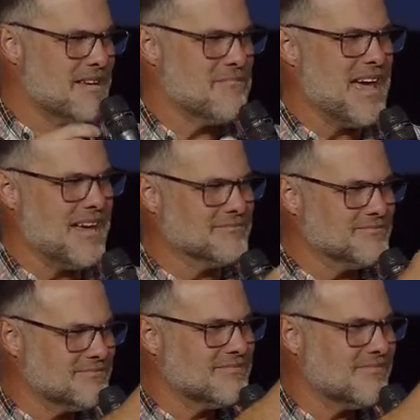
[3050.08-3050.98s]
Amen.
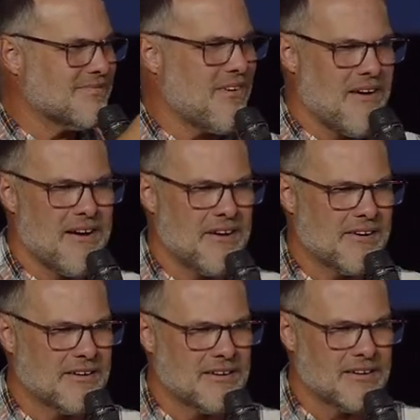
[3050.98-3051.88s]

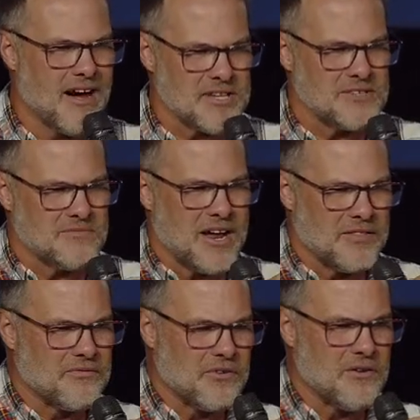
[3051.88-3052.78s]
Awesome,
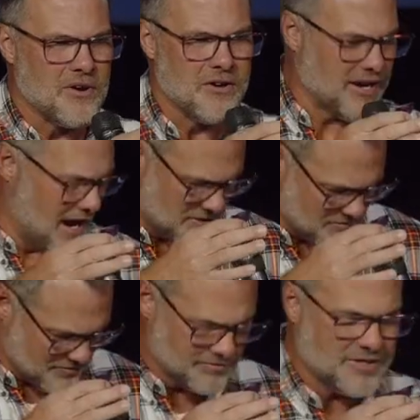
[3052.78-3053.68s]
right in the front row.
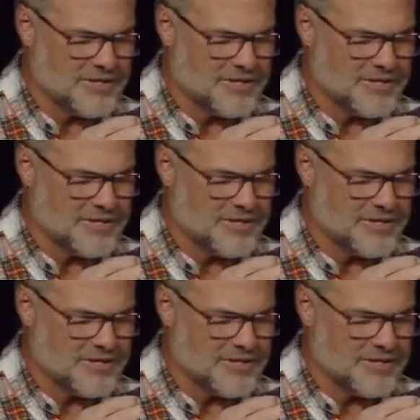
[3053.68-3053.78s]
Gosh,